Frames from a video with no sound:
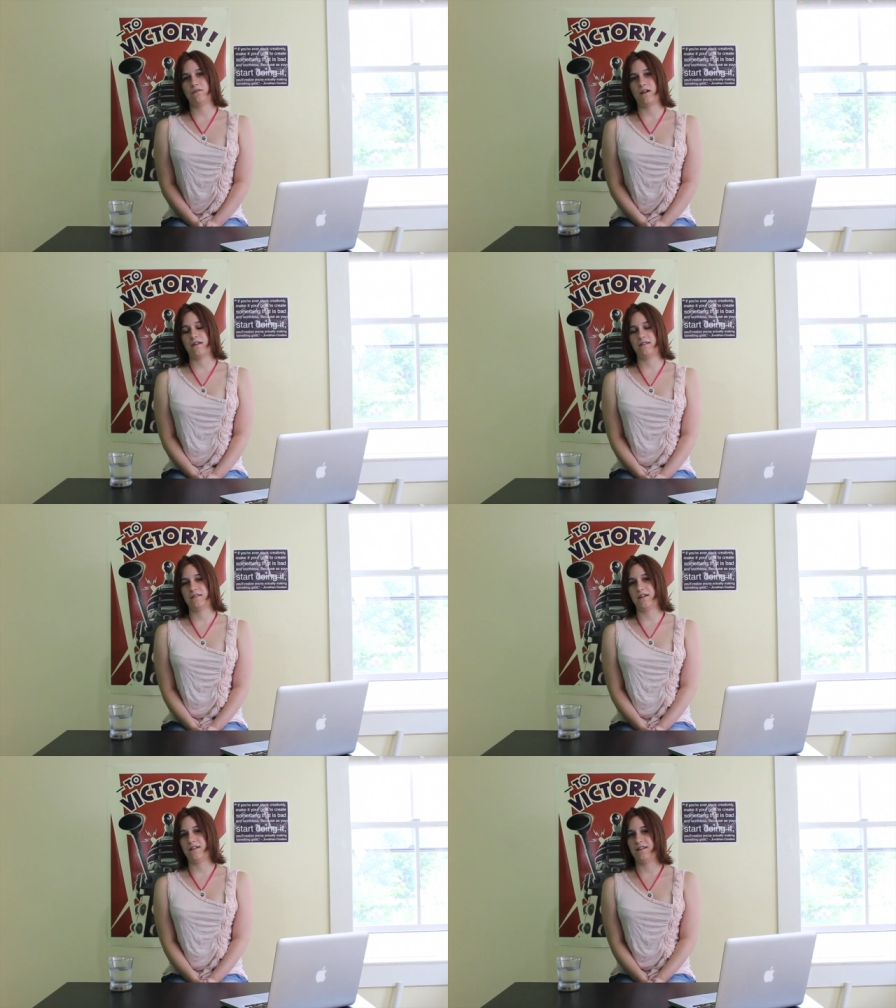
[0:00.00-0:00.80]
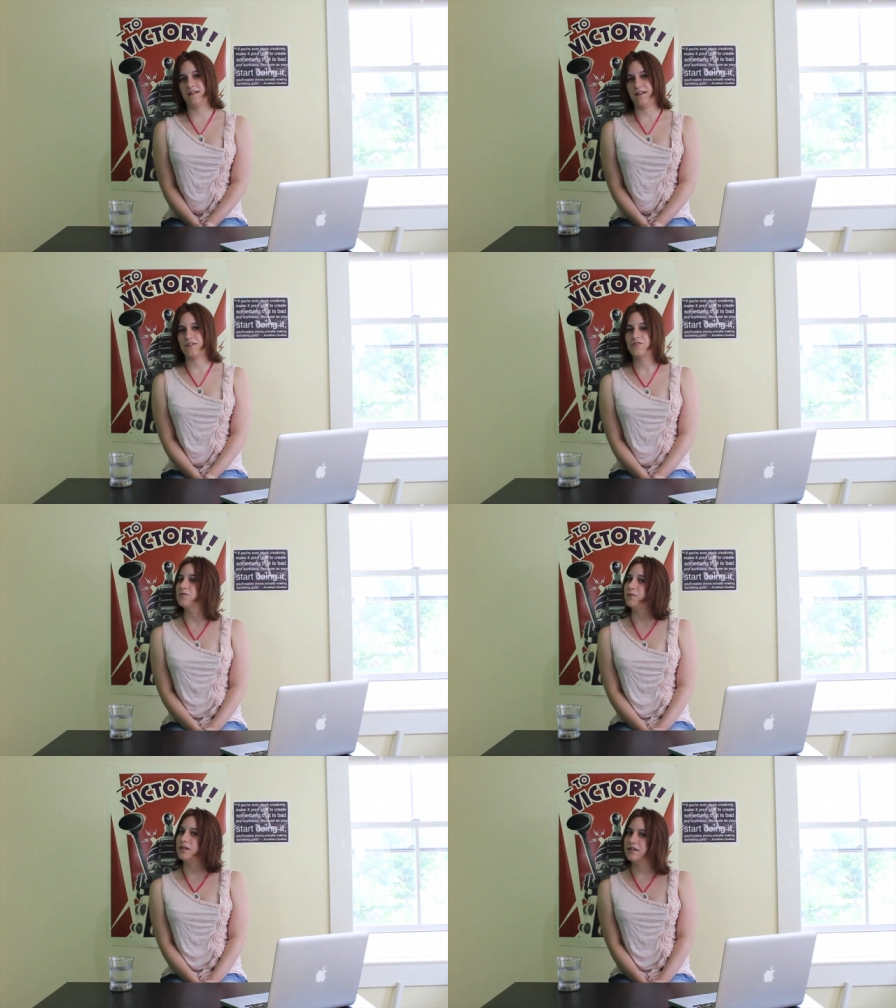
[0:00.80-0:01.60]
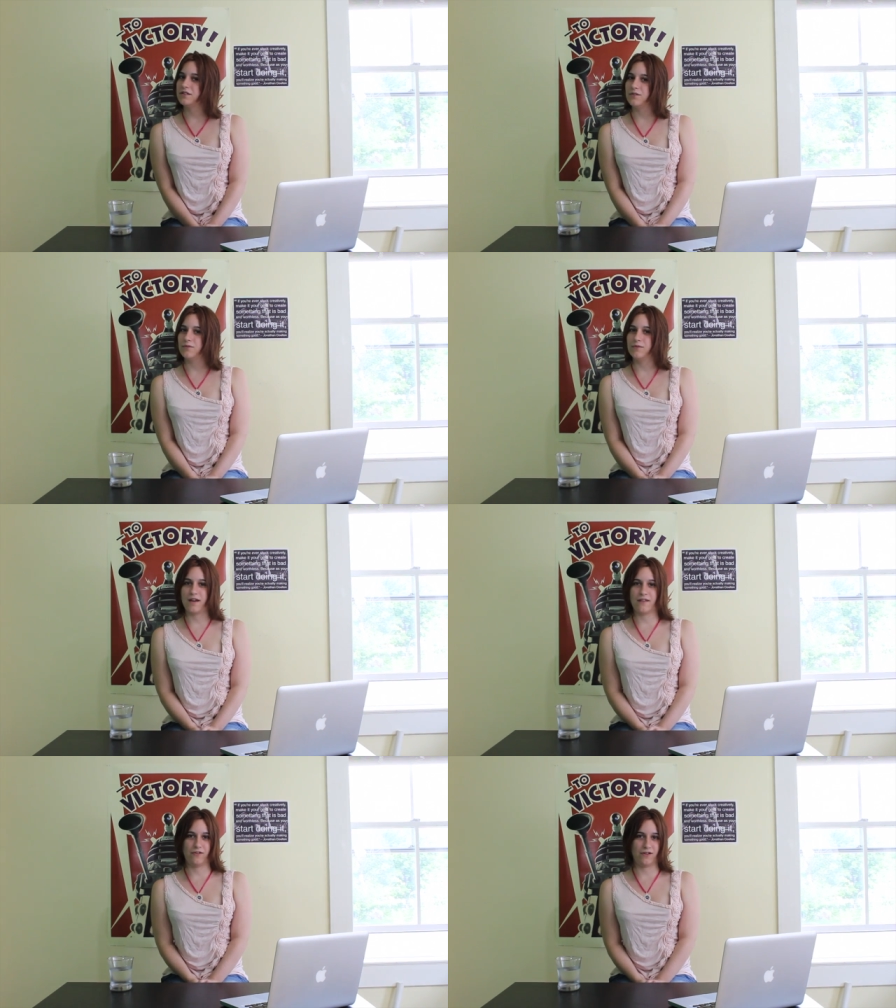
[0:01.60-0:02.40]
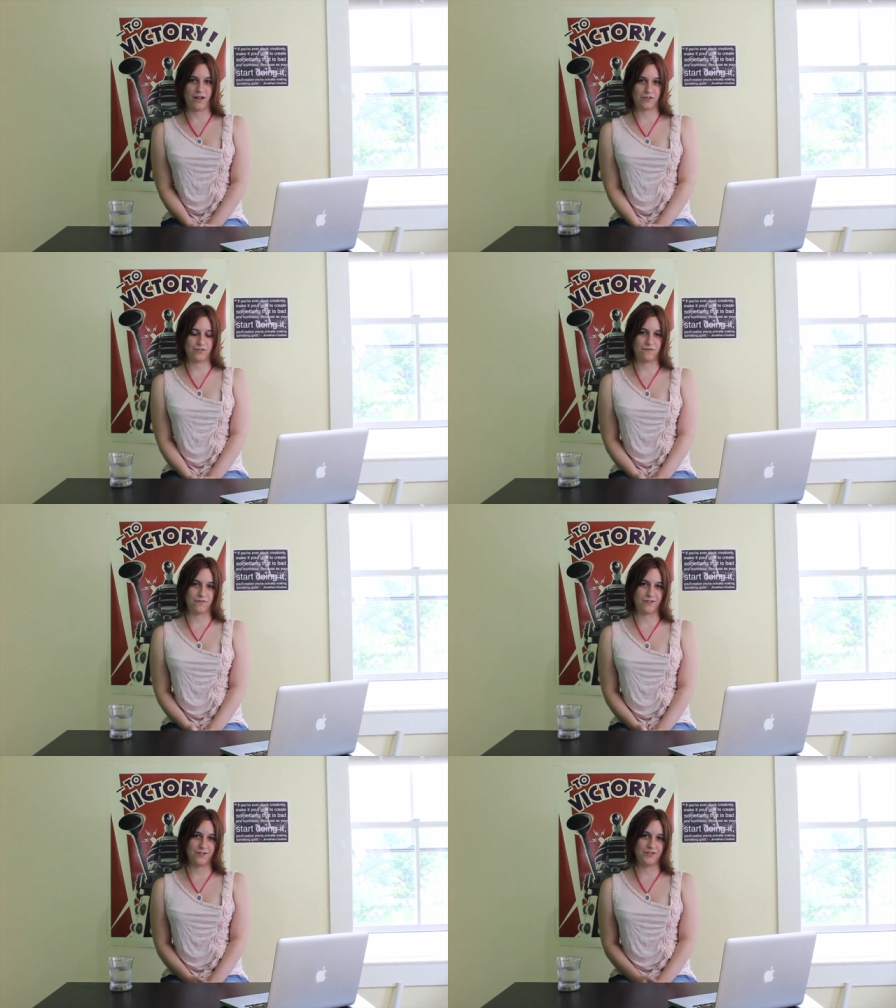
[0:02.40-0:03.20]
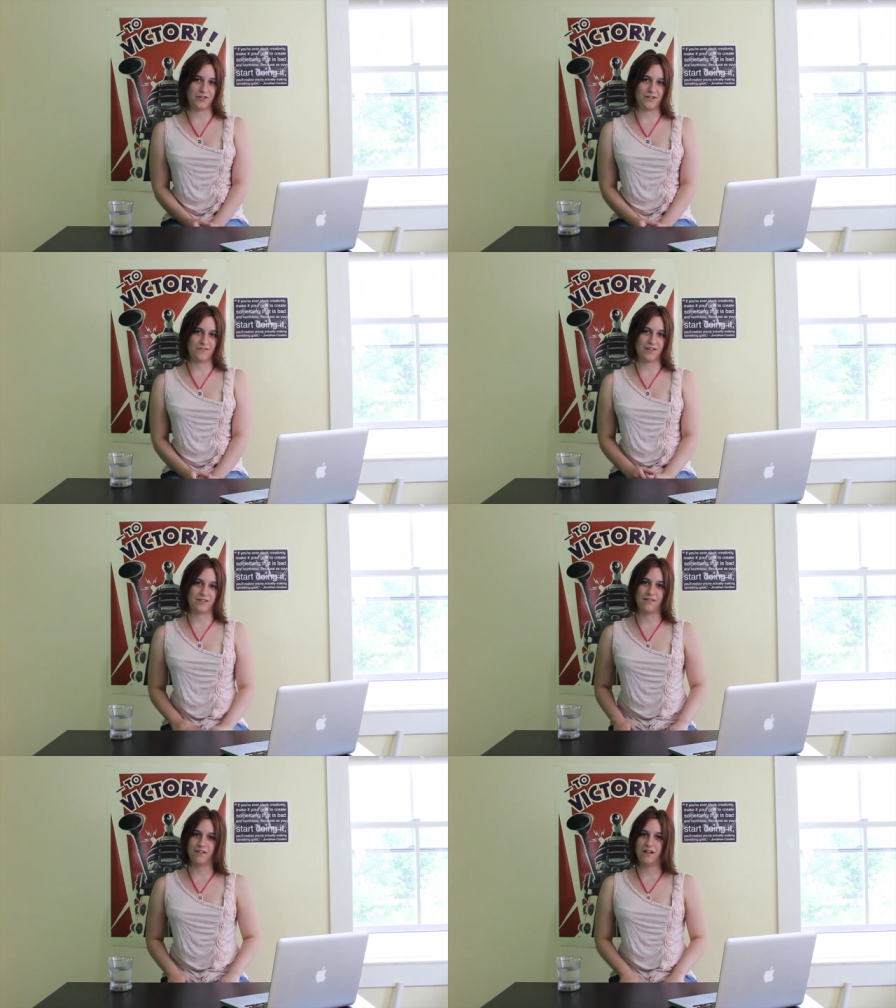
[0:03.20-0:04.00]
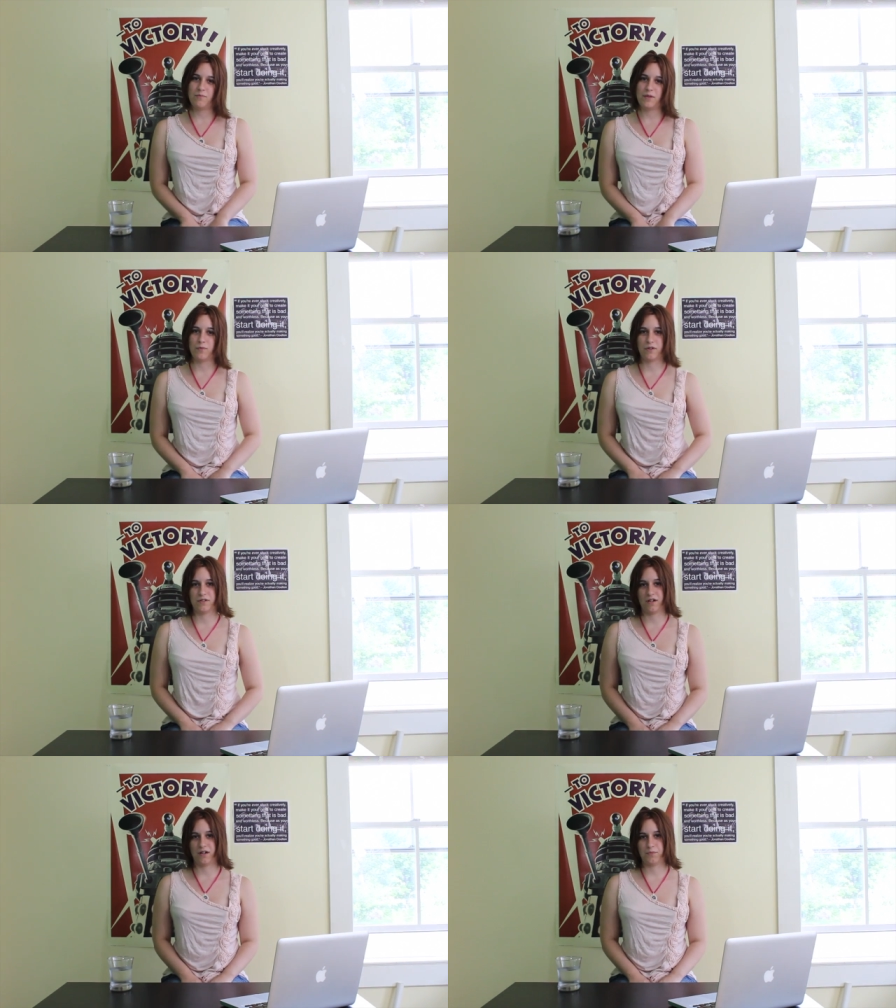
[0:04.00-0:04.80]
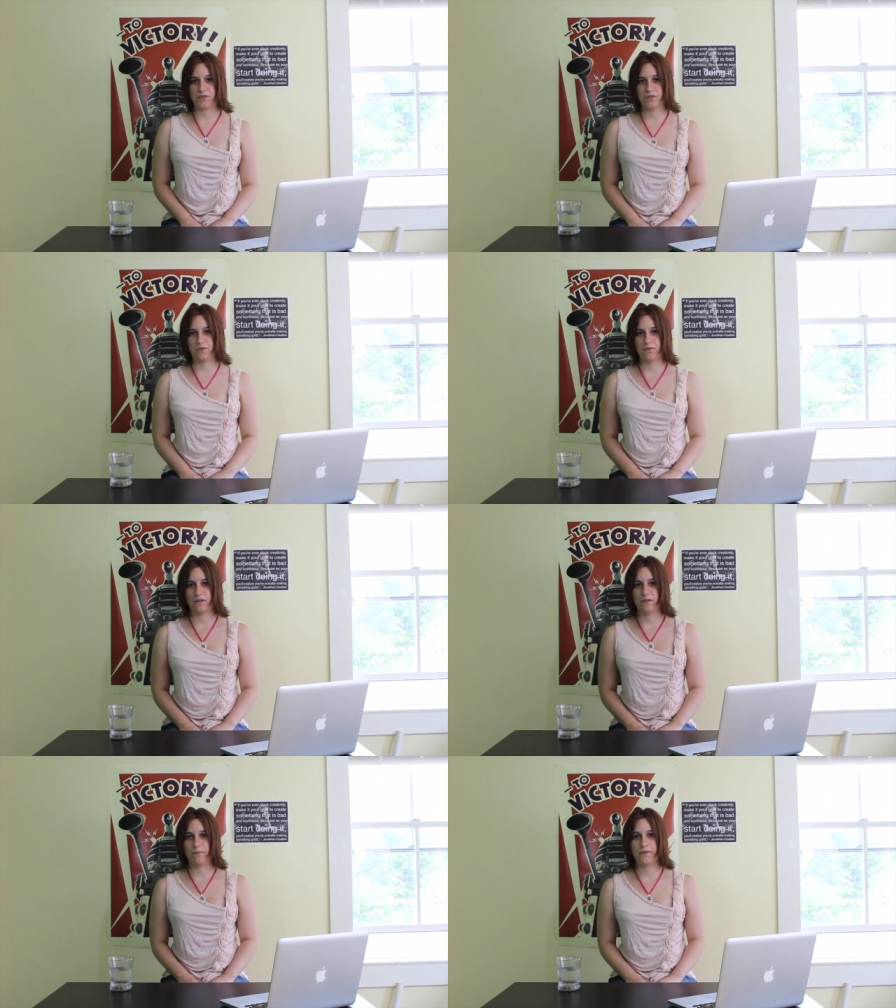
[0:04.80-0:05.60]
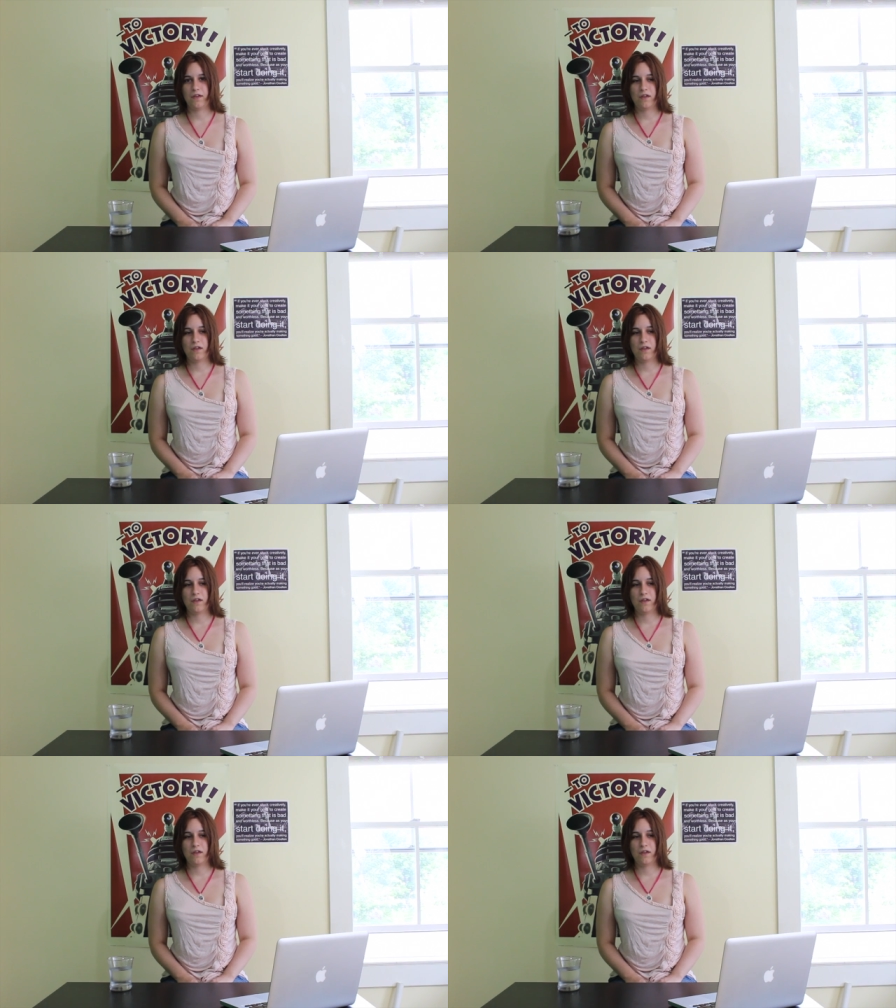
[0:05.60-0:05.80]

I decided an extra week to gather extra footage and give us a little bit more time to um,